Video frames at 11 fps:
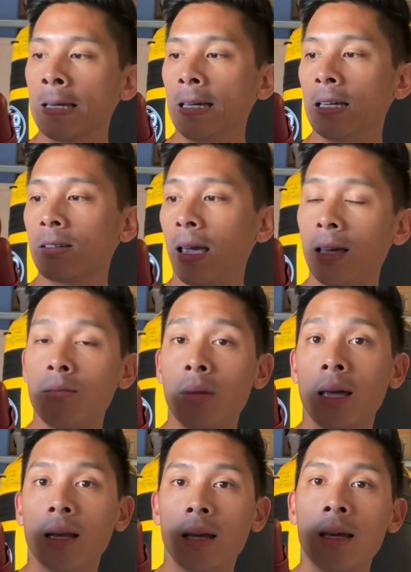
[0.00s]
It's
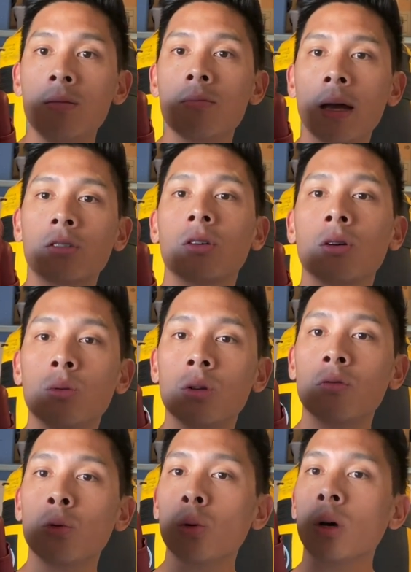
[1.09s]
handmade in Mexico with
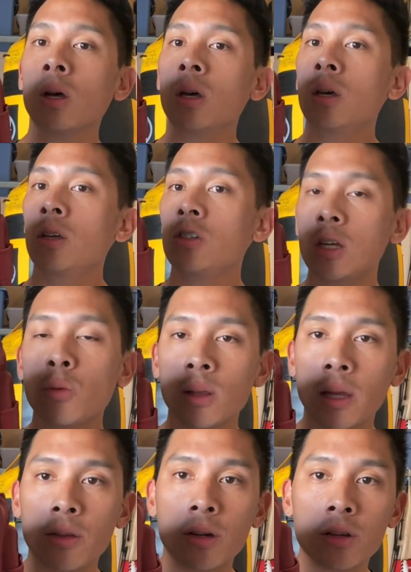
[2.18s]
full genuine
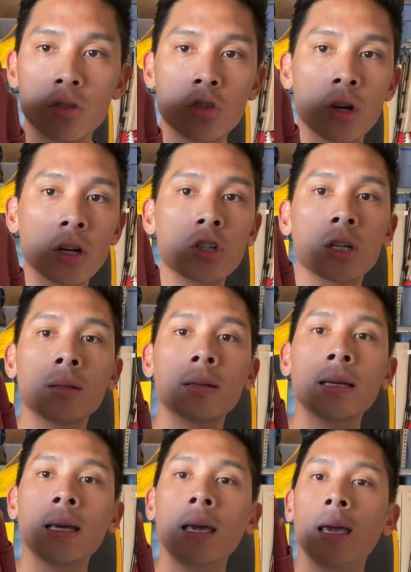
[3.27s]
leather
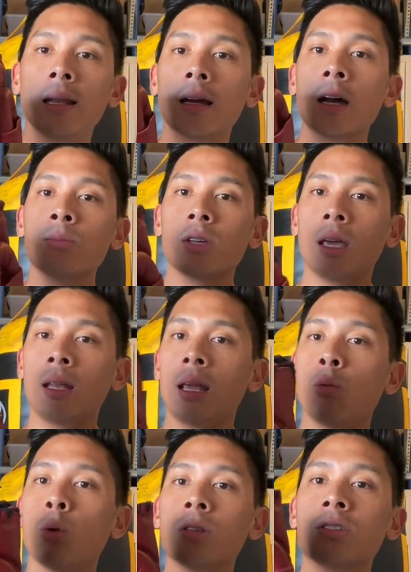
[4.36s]
construction, and it comes in a
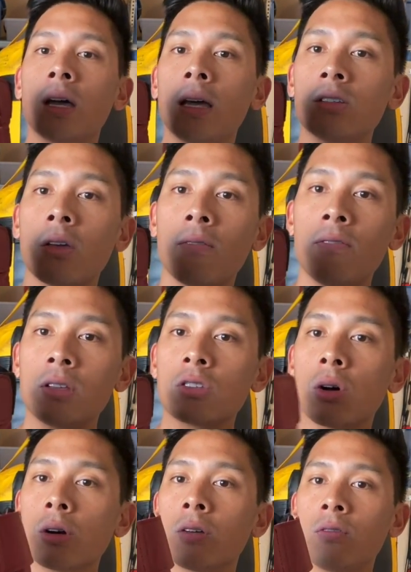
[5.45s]

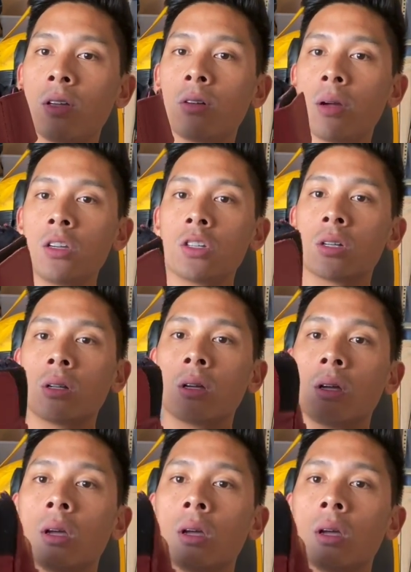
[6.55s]
one-size-fits-all configuration